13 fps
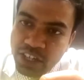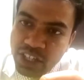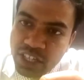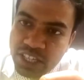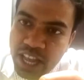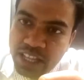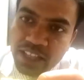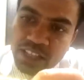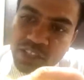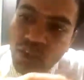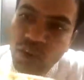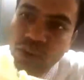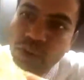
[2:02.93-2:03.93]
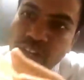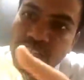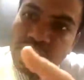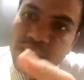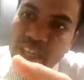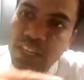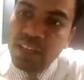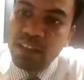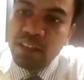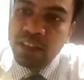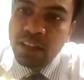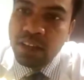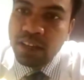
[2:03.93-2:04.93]
condition is like this or you can see
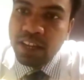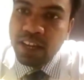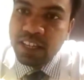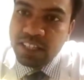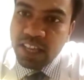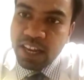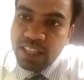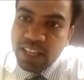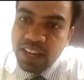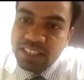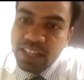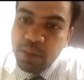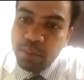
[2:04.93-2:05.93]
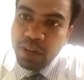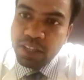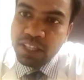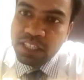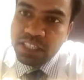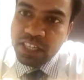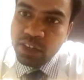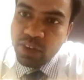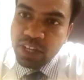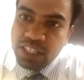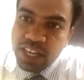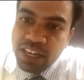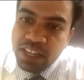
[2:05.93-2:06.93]
here is another example this teeth
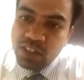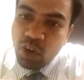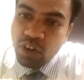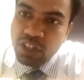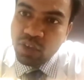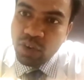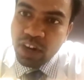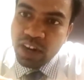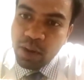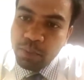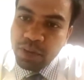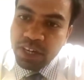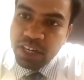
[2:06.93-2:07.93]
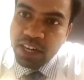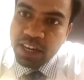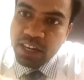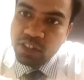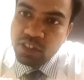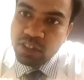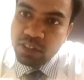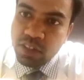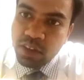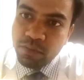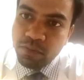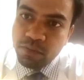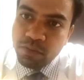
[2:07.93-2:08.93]
you can see it is horizontal completely it is
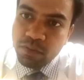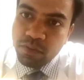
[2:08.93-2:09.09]
the